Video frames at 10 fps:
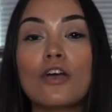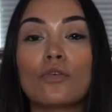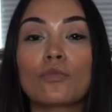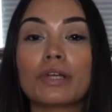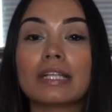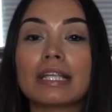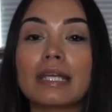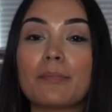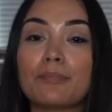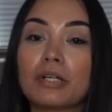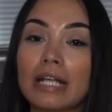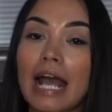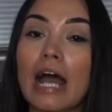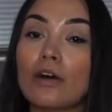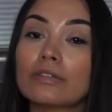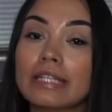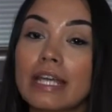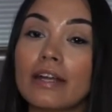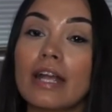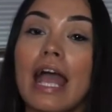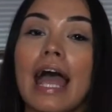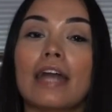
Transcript: really put out there,